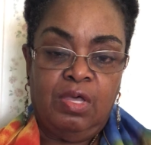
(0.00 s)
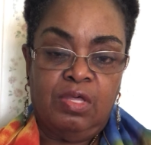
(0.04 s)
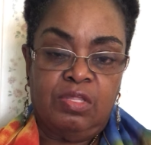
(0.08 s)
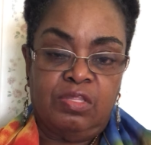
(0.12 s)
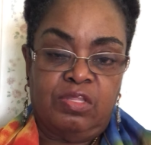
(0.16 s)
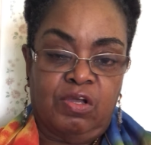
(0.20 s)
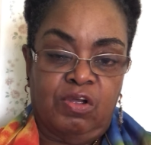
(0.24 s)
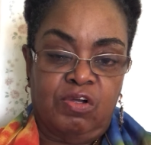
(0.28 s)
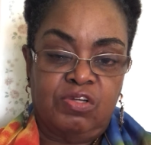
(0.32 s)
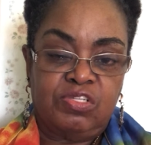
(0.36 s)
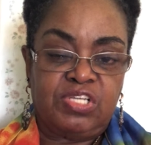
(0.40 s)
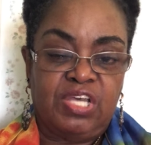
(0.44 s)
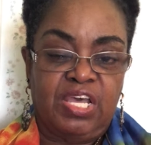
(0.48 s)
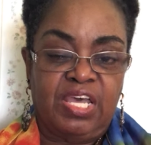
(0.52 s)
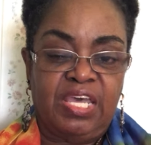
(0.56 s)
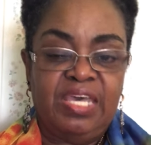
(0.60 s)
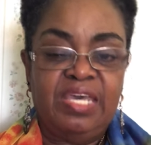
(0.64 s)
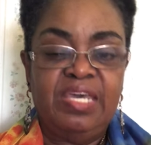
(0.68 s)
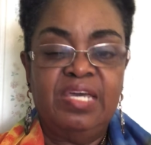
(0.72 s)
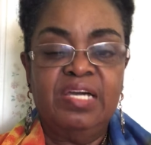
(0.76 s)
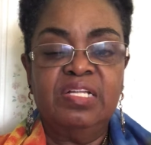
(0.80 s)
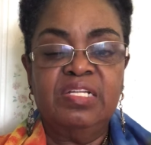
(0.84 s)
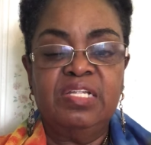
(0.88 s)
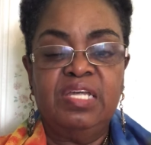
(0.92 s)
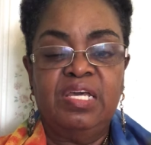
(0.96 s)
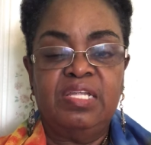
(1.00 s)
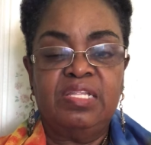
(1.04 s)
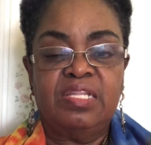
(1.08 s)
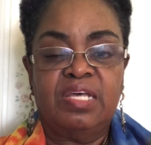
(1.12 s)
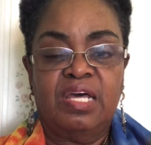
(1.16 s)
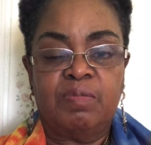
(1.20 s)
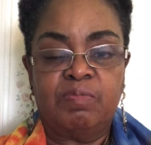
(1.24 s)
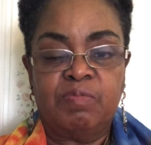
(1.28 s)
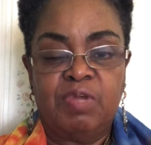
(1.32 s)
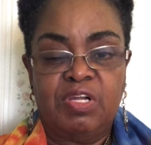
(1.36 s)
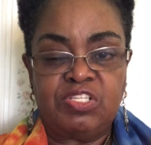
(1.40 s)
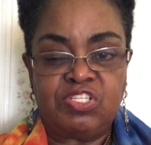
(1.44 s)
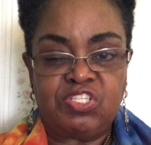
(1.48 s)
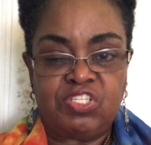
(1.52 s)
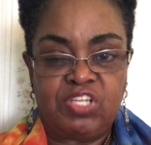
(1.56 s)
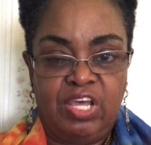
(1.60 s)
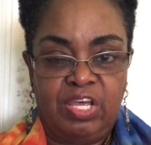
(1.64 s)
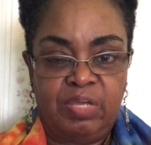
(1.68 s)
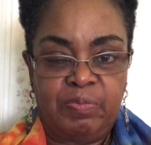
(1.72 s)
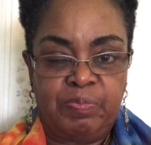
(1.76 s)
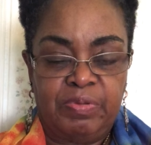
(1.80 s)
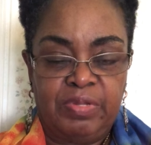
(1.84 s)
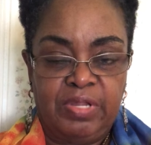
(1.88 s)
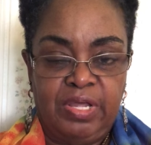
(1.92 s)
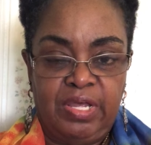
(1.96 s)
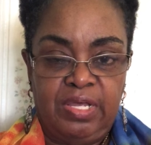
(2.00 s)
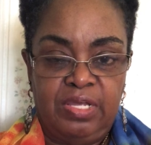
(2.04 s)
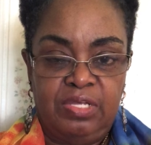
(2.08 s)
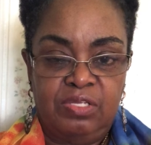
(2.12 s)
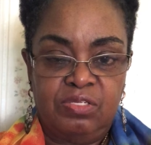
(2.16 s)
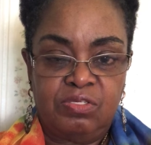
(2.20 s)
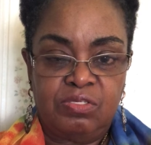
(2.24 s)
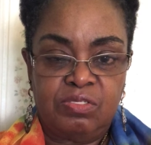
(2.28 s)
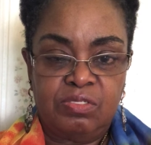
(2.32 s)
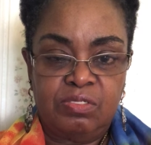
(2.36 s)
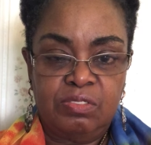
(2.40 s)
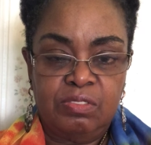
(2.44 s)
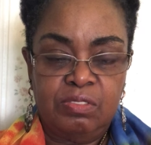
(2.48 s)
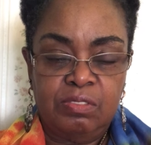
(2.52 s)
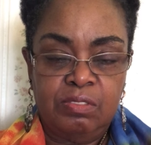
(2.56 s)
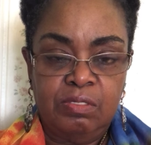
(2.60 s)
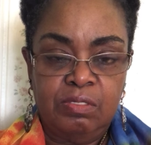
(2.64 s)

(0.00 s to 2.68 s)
There is a healing that must take place.